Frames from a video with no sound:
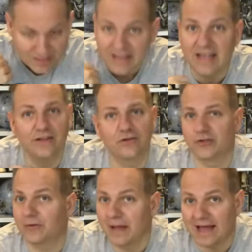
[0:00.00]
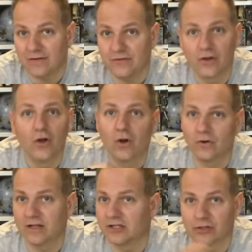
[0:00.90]
They either showed panels
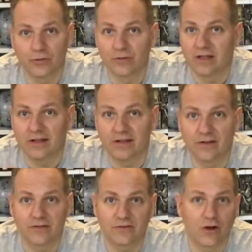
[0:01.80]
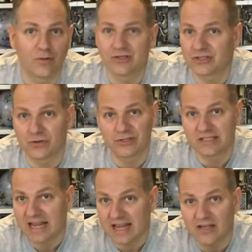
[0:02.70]
or they showed the Star Wars show
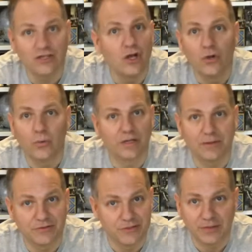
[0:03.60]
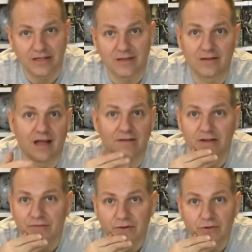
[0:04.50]
stage where they were doing live
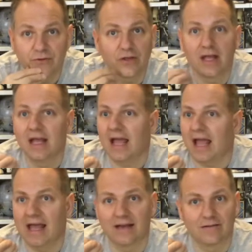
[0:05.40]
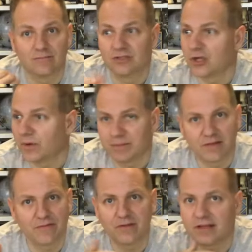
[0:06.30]
interviews and showing
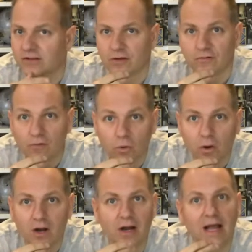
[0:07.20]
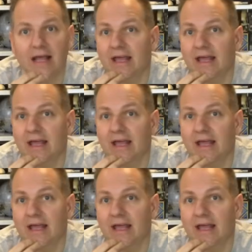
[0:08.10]
different things on the floor.